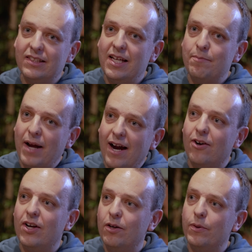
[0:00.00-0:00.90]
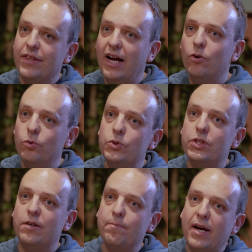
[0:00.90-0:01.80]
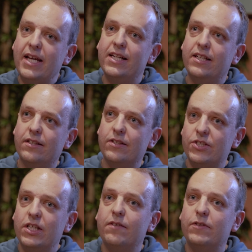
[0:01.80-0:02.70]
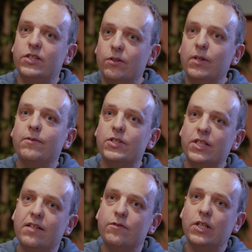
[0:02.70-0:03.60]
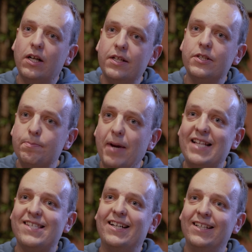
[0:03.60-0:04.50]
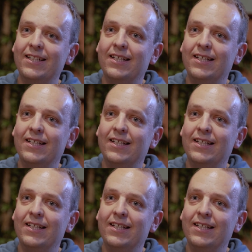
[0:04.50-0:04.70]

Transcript: in parallel with that also make the service that we receive as islanders better.